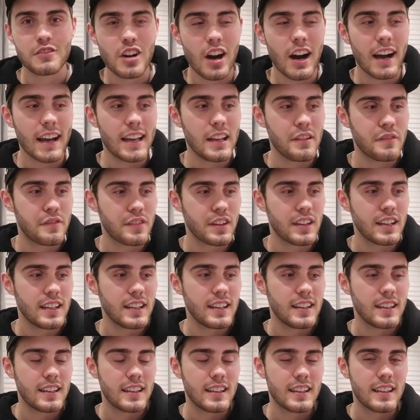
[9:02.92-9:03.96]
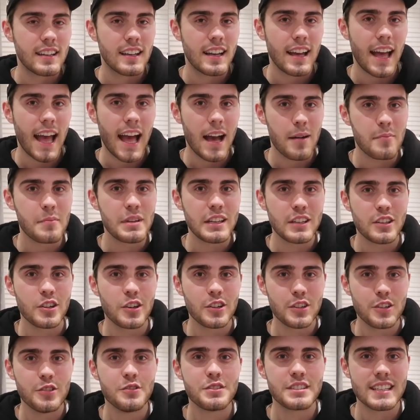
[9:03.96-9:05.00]
arrive and me
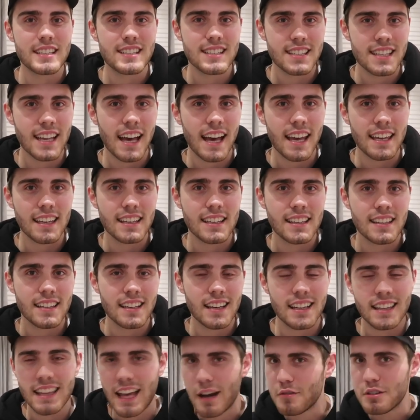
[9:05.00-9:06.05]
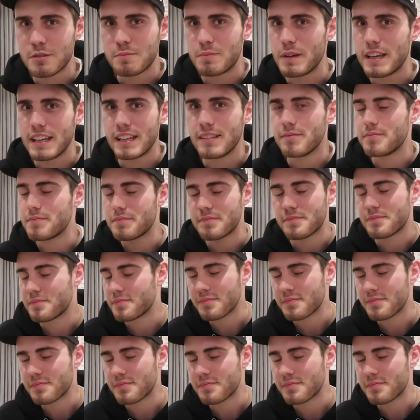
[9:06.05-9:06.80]
not use it today. Like that would be,